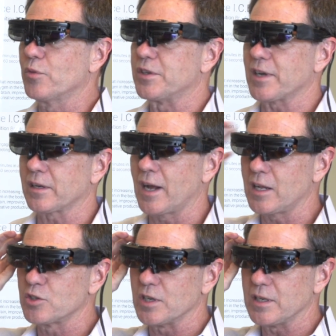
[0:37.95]
the
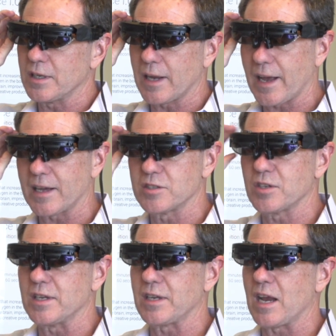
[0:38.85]
technology
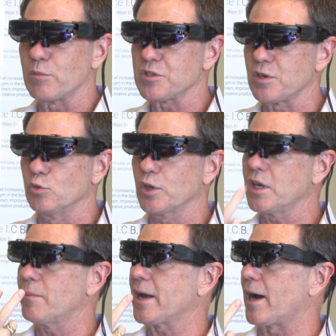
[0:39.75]
has cameras that are
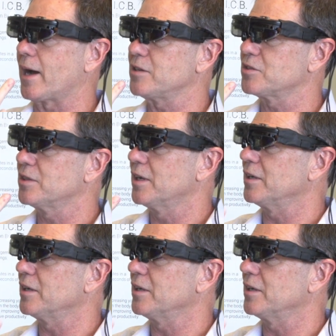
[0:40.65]
looking at my eyes,